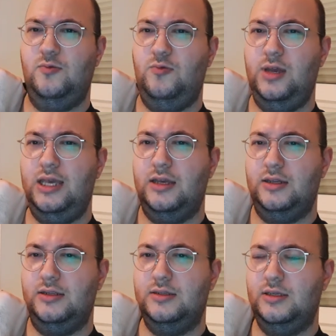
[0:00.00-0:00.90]

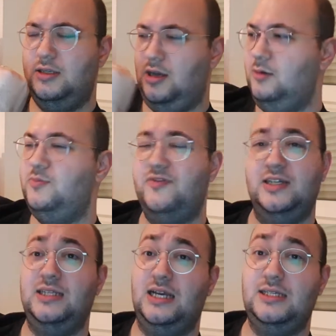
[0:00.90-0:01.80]
weird, and
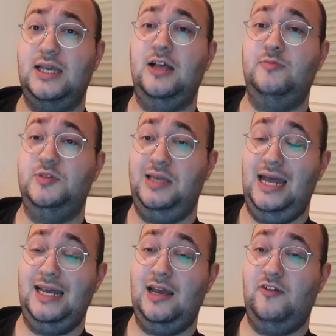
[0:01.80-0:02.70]
hopefully that's helped
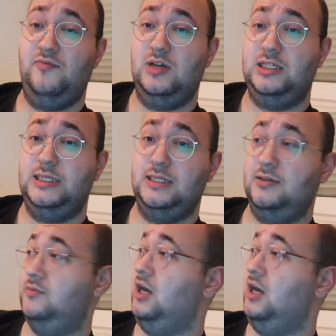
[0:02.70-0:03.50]
get it out of my system,